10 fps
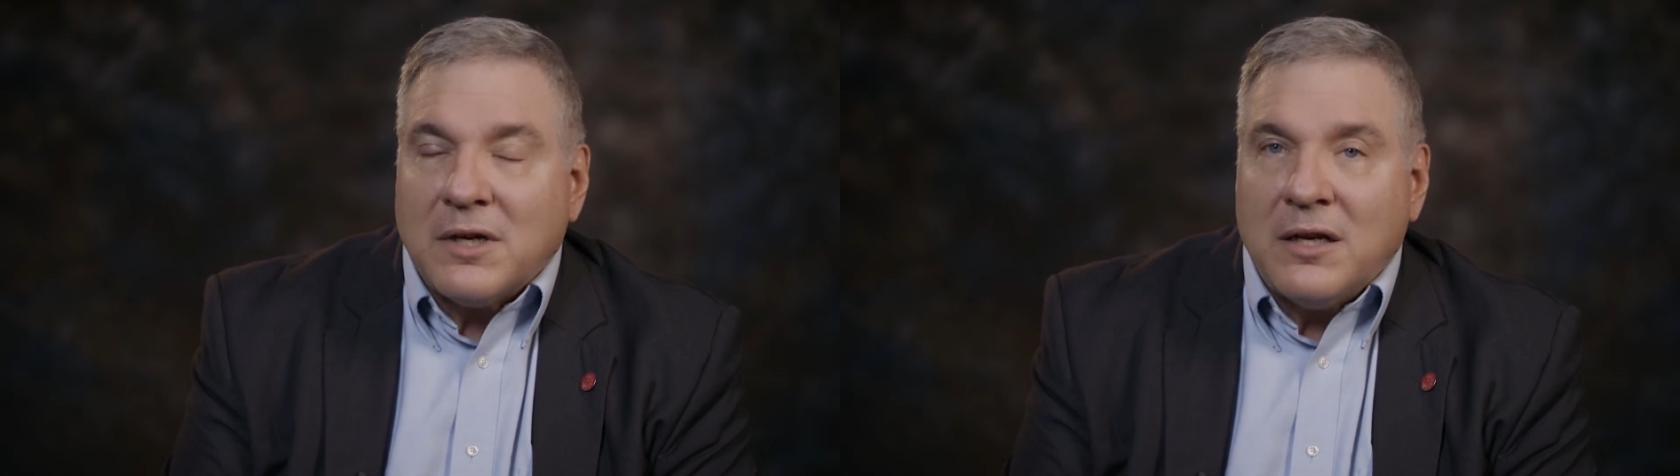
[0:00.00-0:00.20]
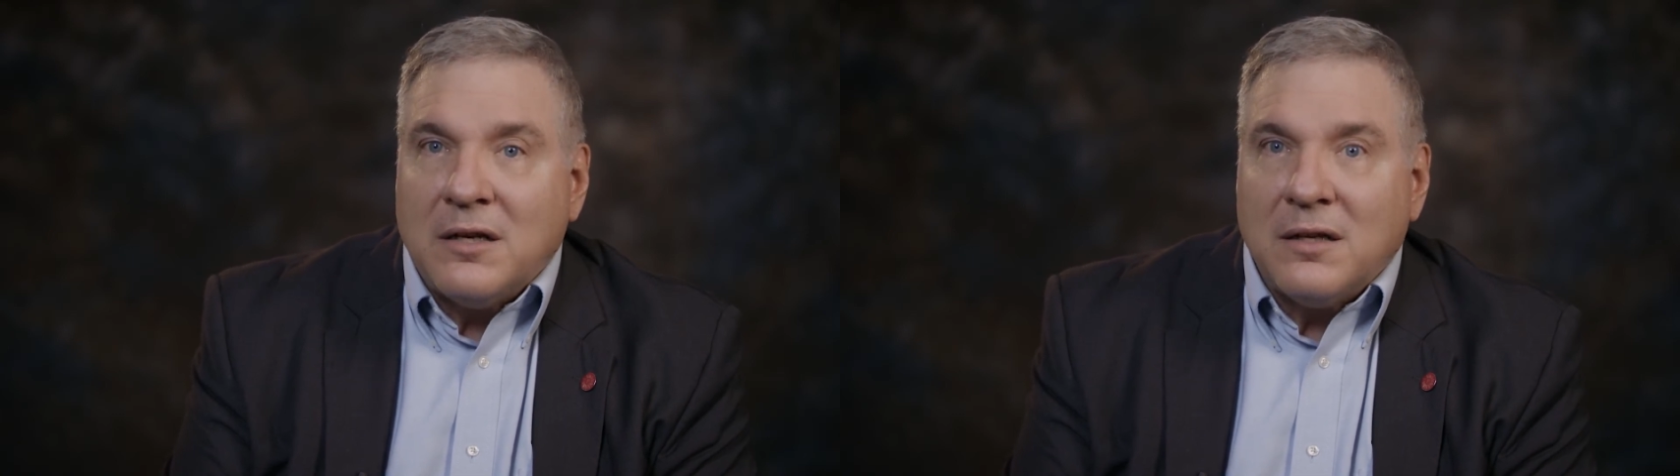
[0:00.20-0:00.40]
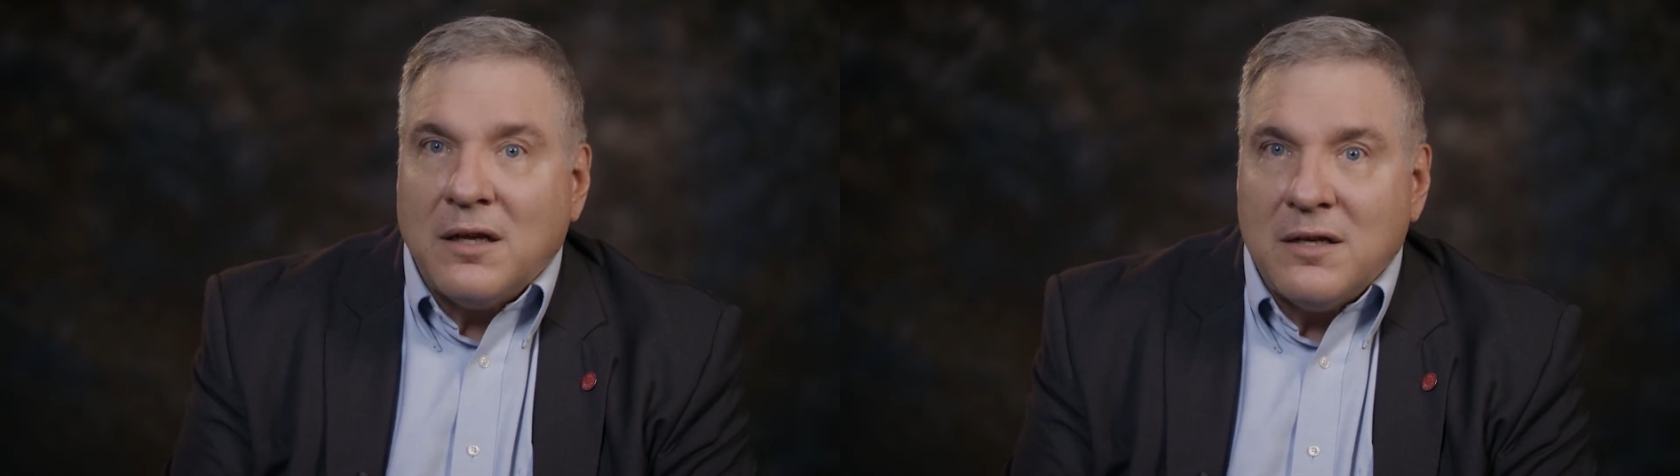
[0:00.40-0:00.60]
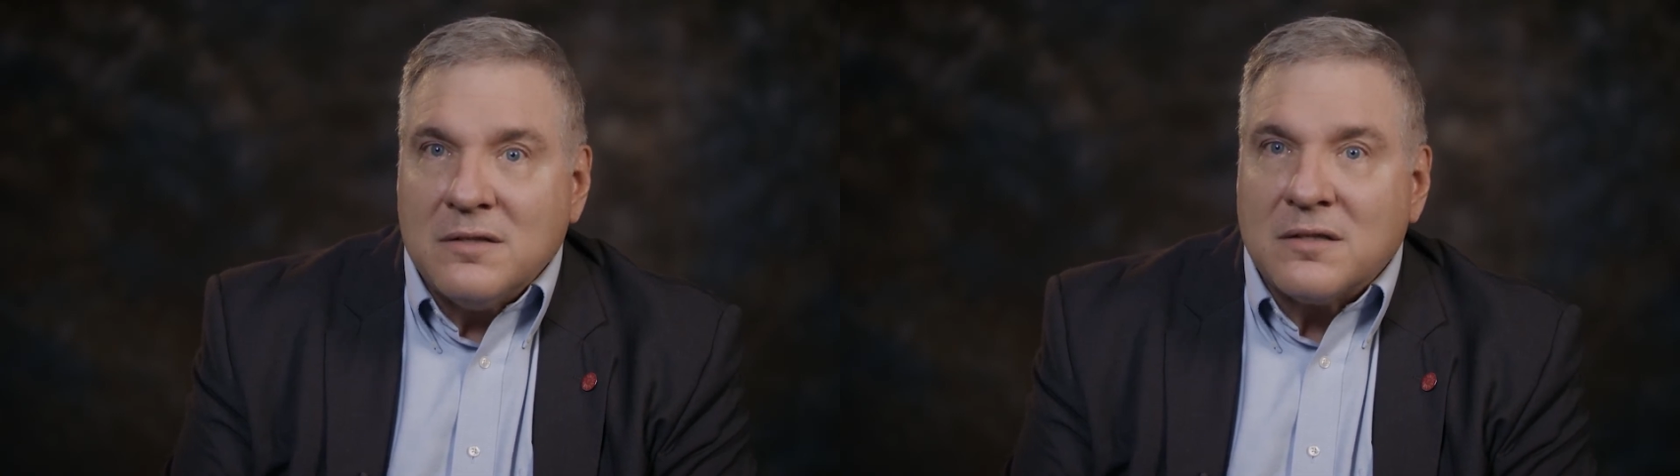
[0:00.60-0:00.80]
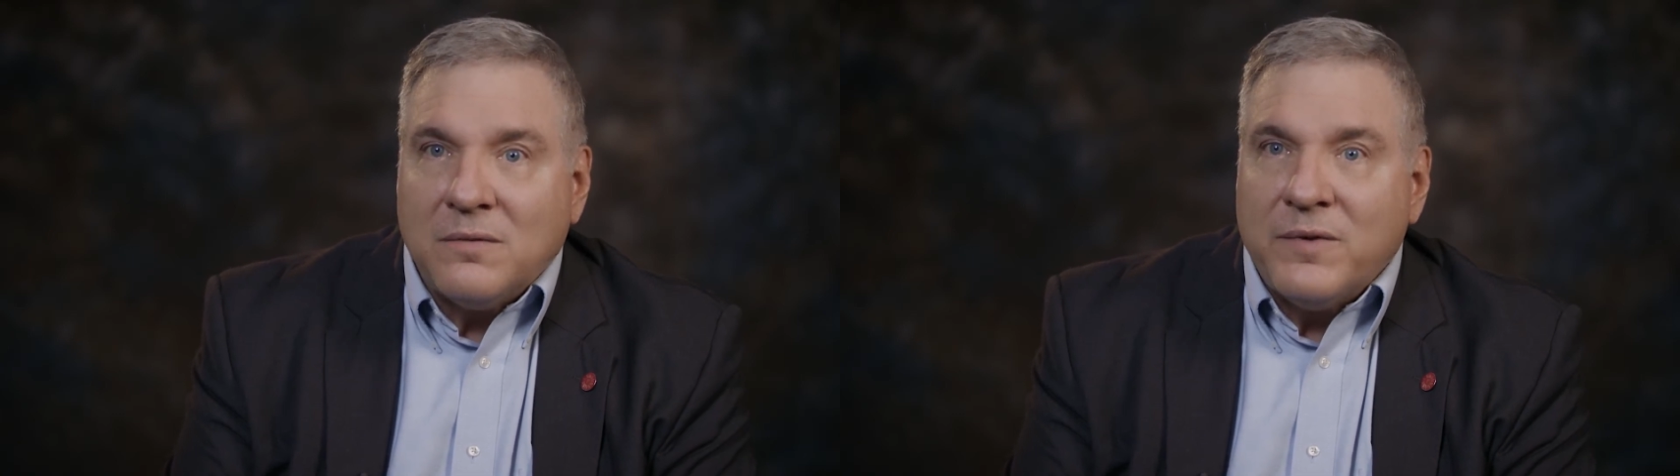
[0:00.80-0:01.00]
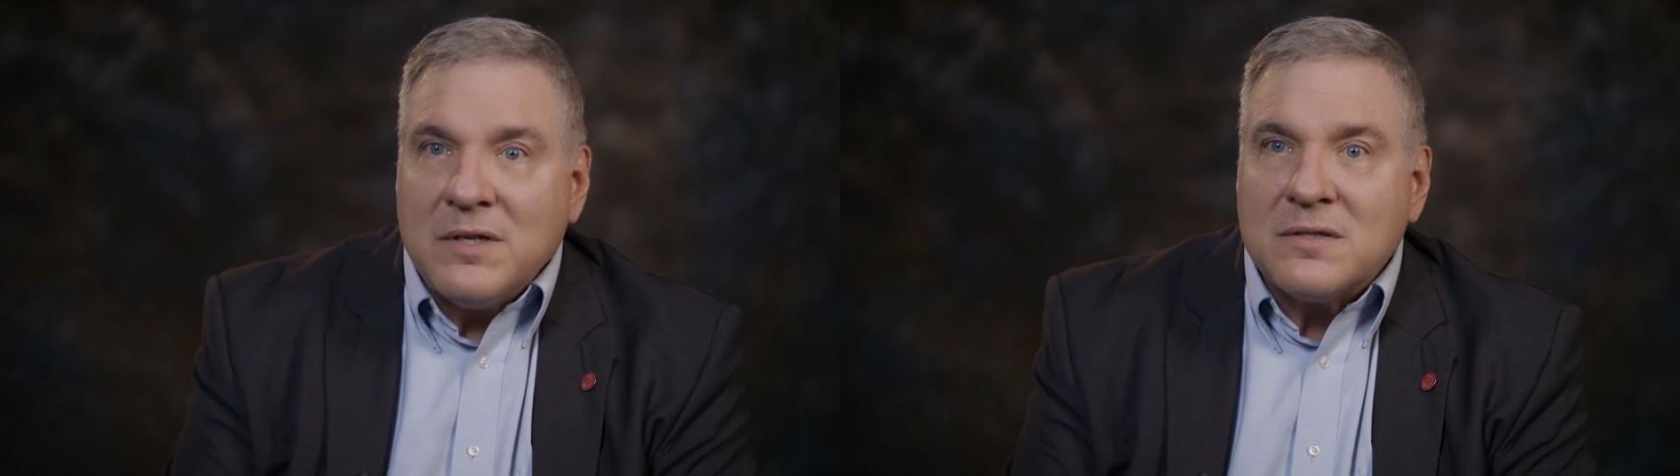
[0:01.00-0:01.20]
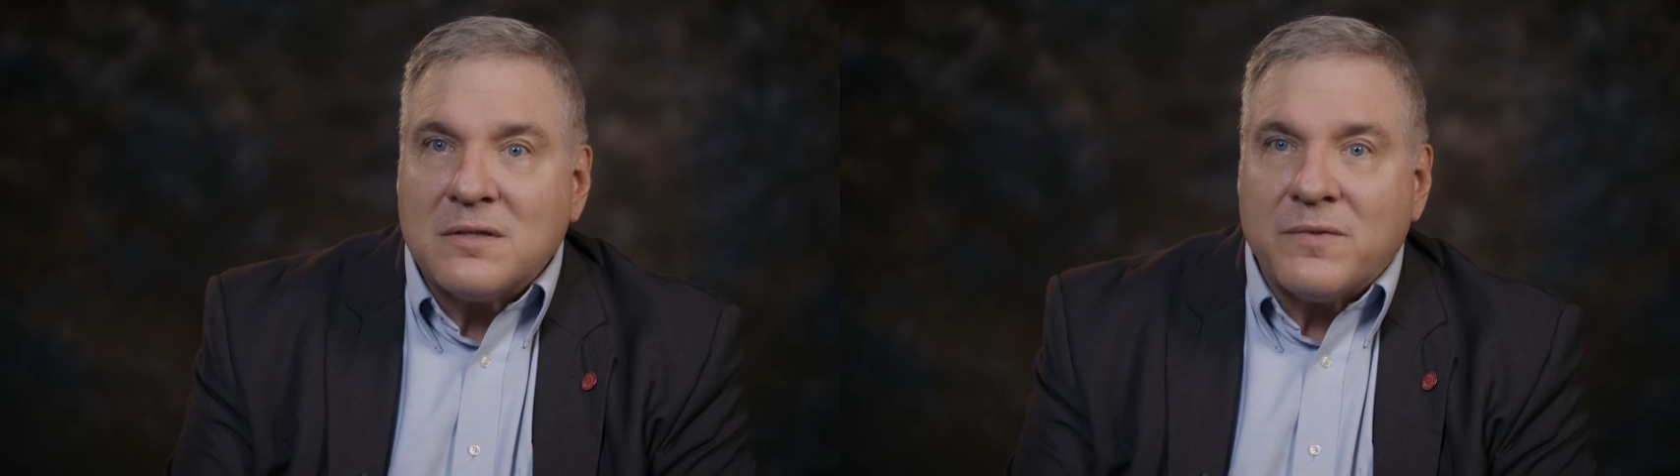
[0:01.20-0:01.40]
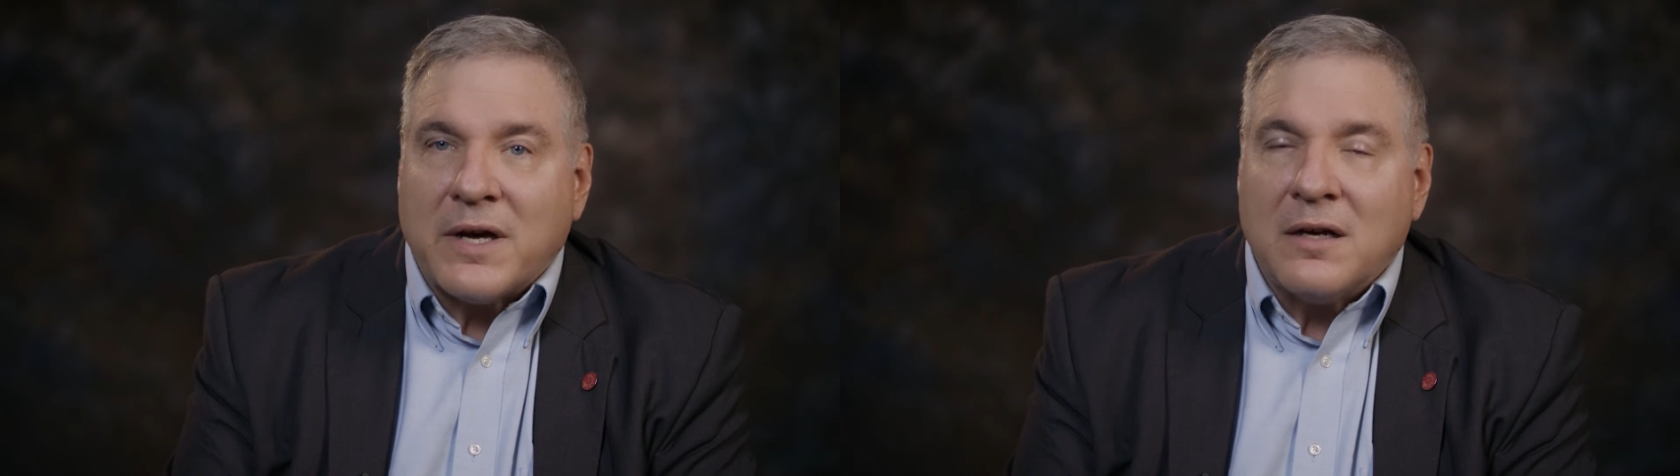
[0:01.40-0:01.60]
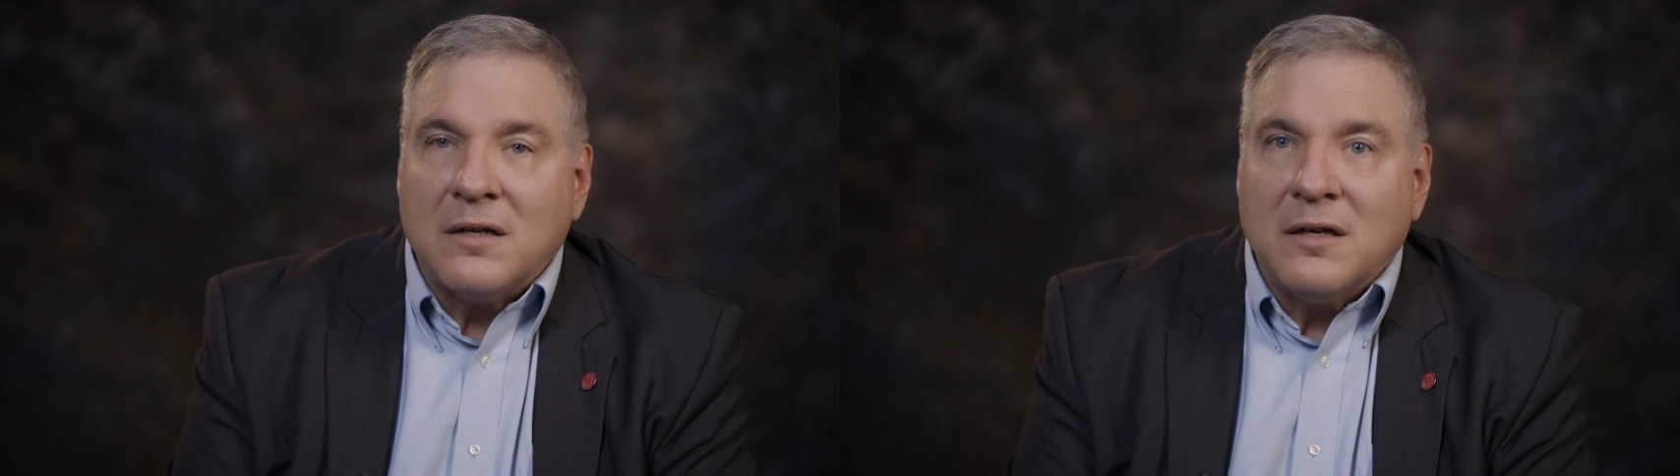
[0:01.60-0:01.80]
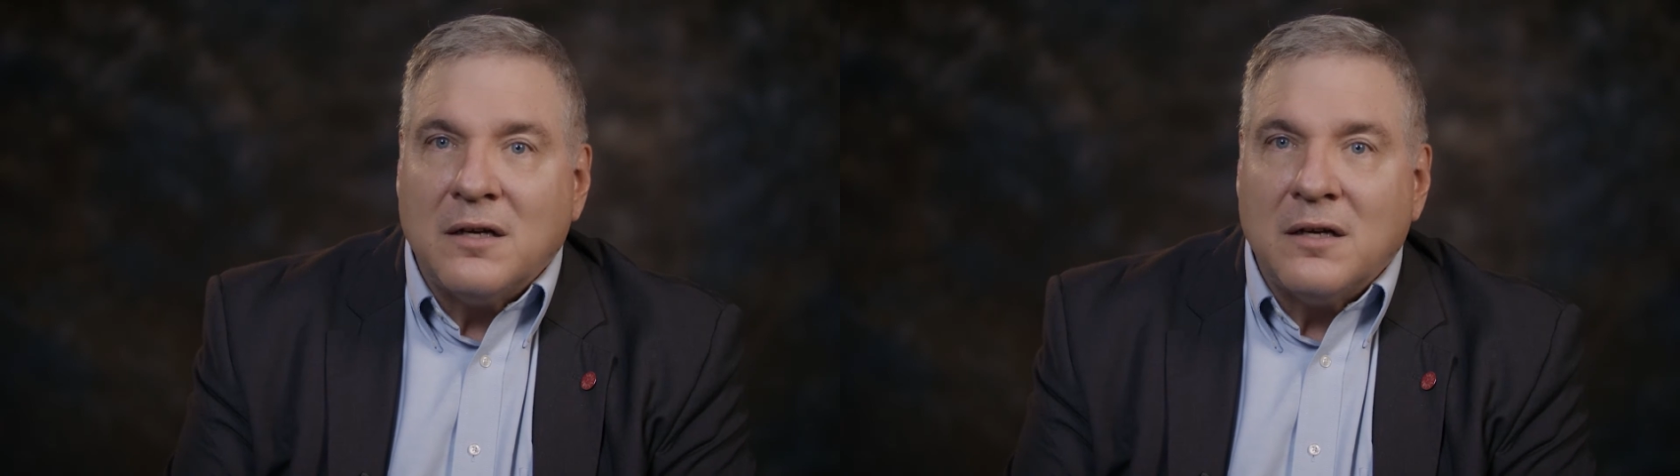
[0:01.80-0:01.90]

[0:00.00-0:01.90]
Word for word: and he's convinced of that,